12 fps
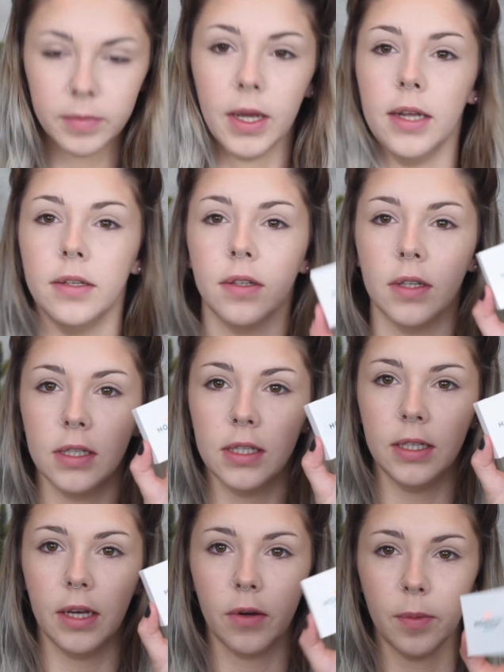Okay, so this
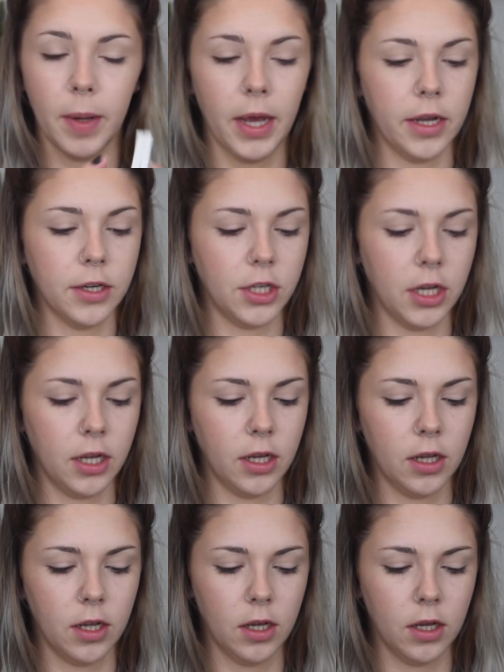is the outer packaging.